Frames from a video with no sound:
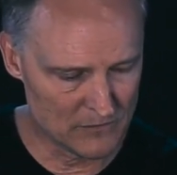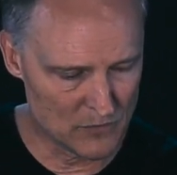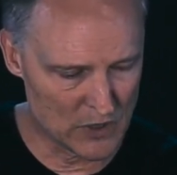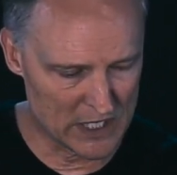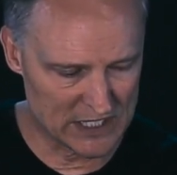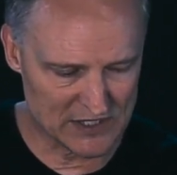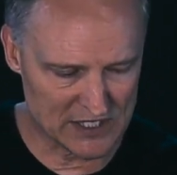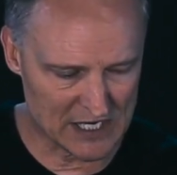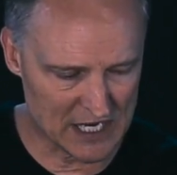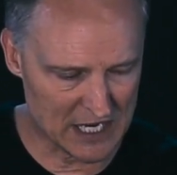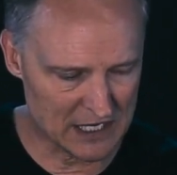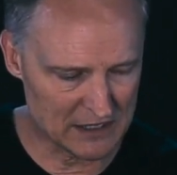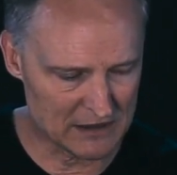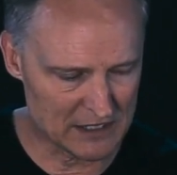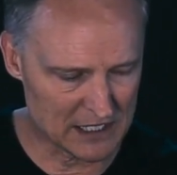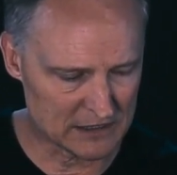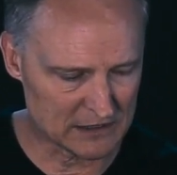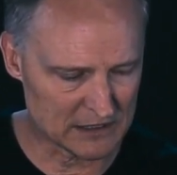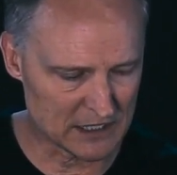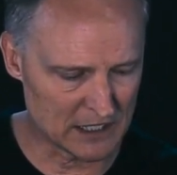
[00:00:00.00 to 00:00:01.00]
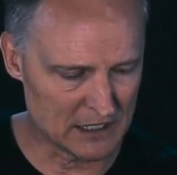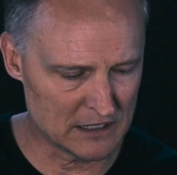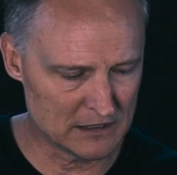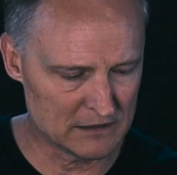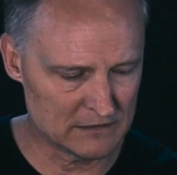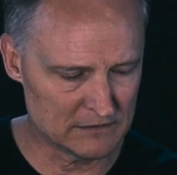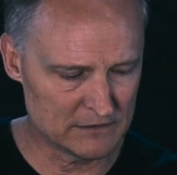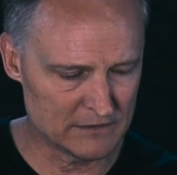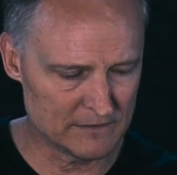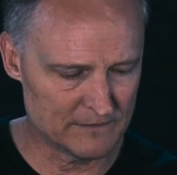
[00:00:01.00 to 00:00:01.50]
We see that
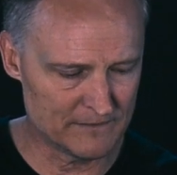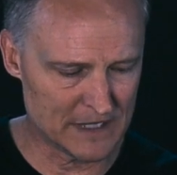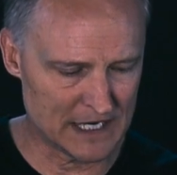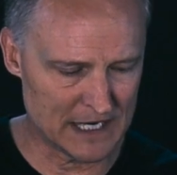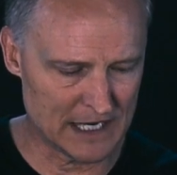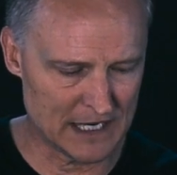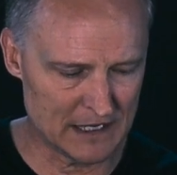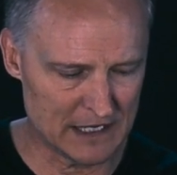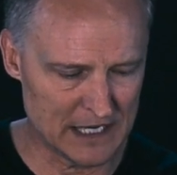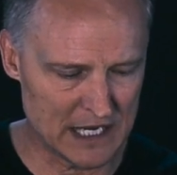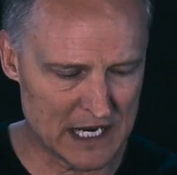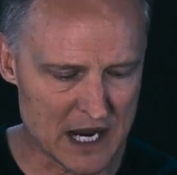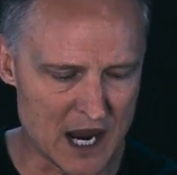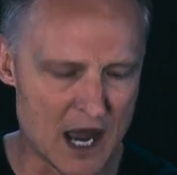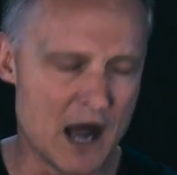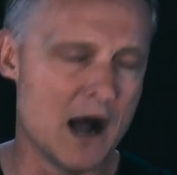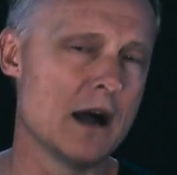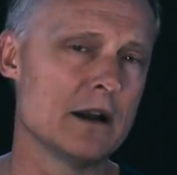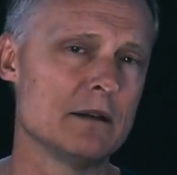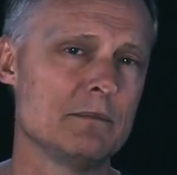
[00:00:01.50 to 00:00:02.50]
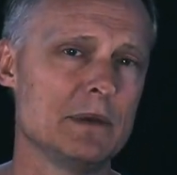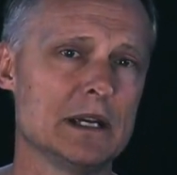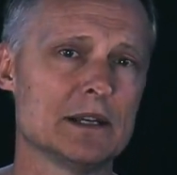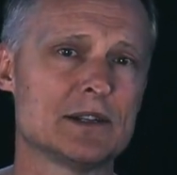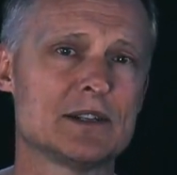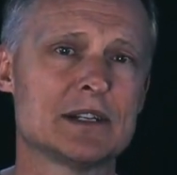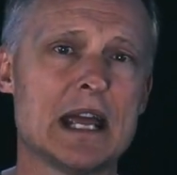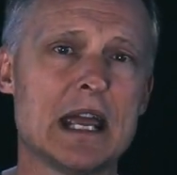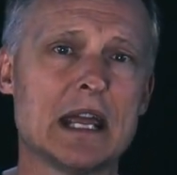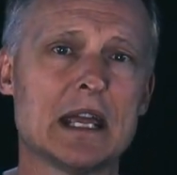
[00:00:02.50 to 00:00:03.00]
the economy
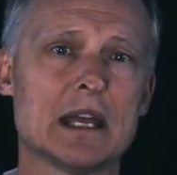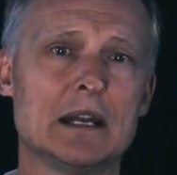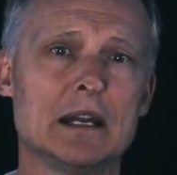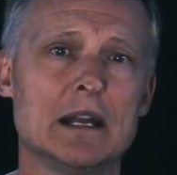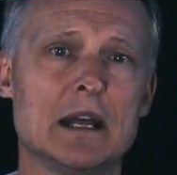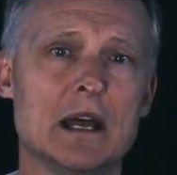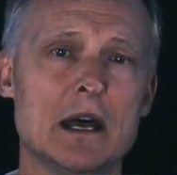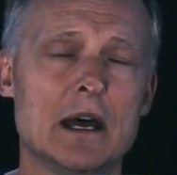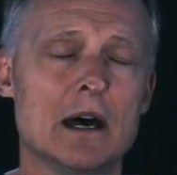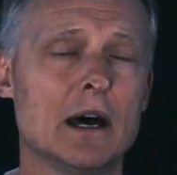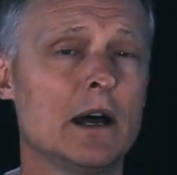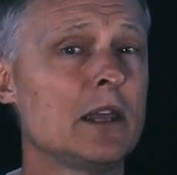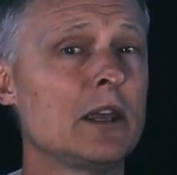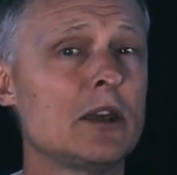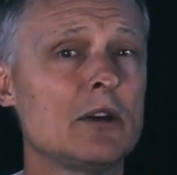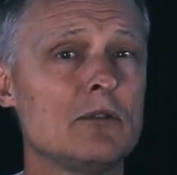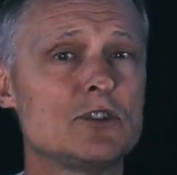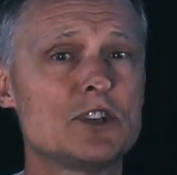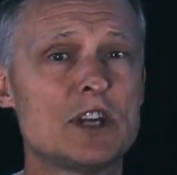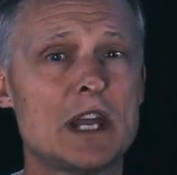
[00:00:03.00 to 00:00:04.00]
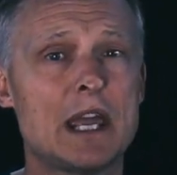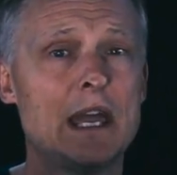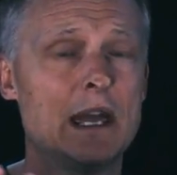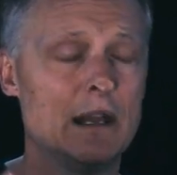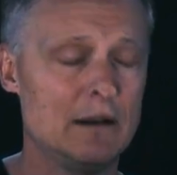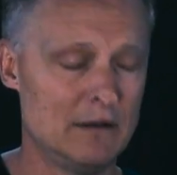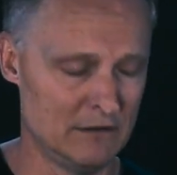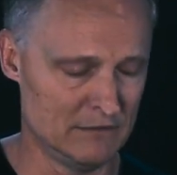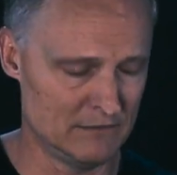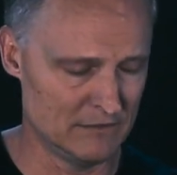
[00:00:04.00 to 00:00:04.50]
has taken a huge
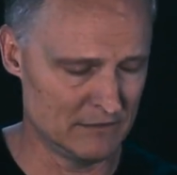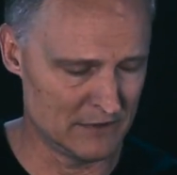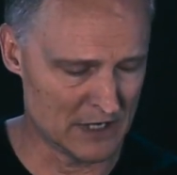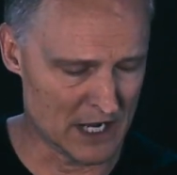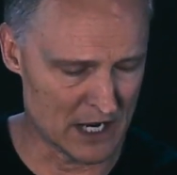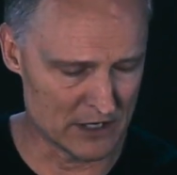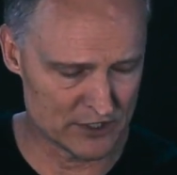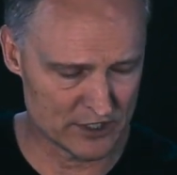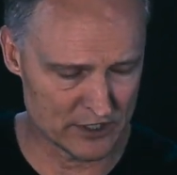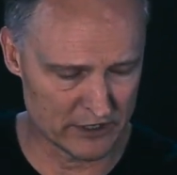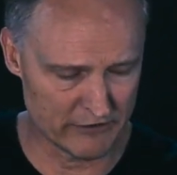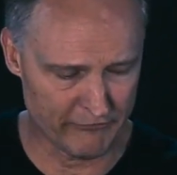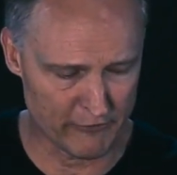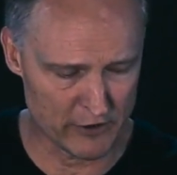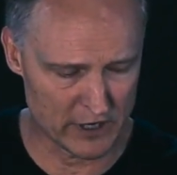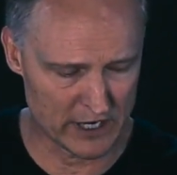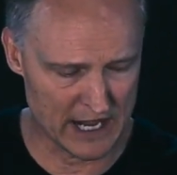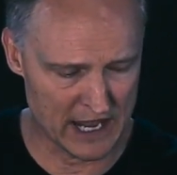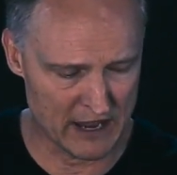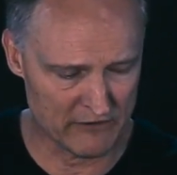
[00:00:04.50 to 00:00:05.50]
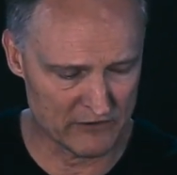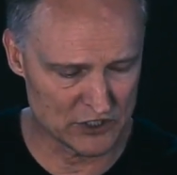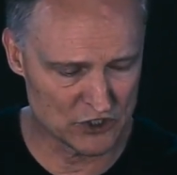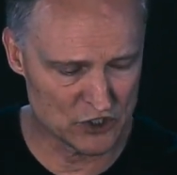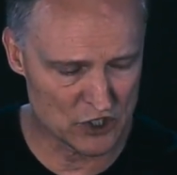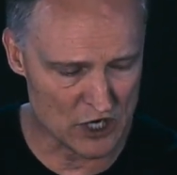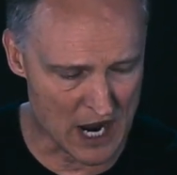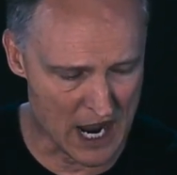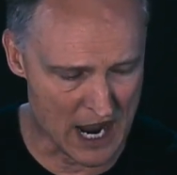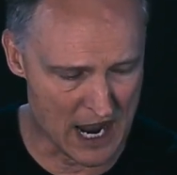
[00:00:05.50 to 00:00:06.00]
hit, and not sure if we're going to have a
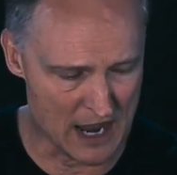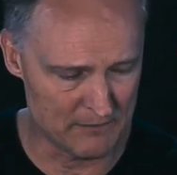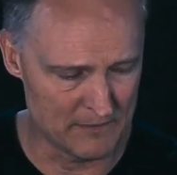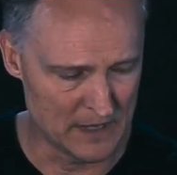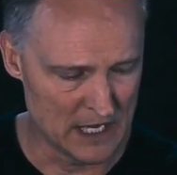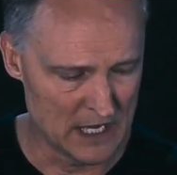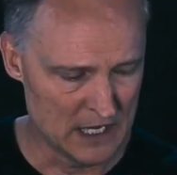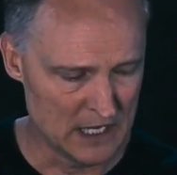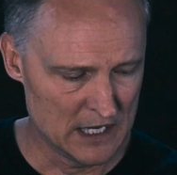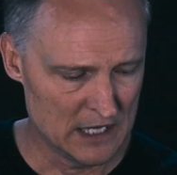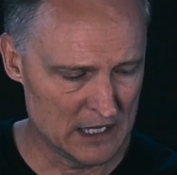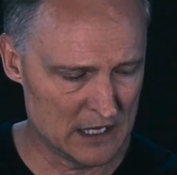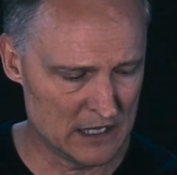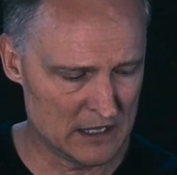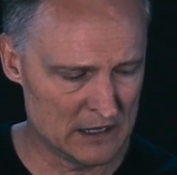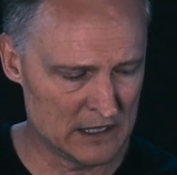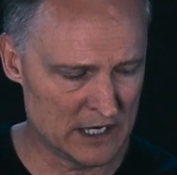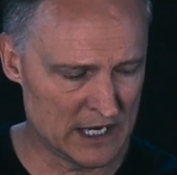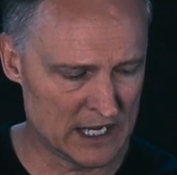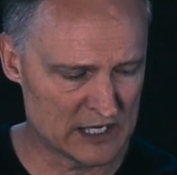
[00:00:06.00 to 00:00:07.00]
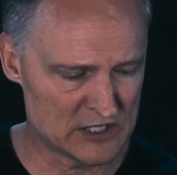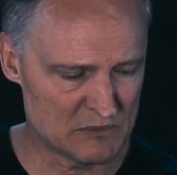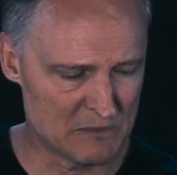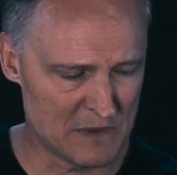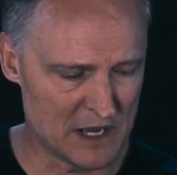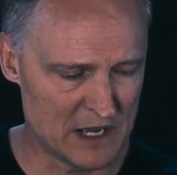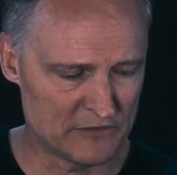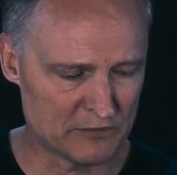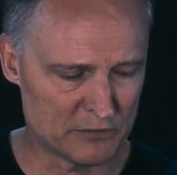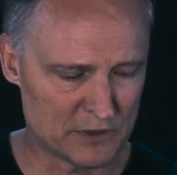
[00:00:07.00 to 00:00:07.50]
job in the next
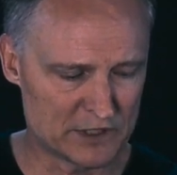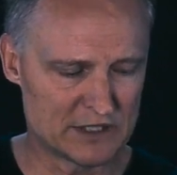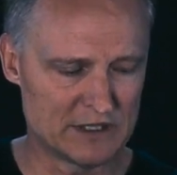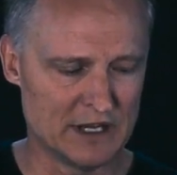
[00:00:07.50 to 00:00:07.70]
month.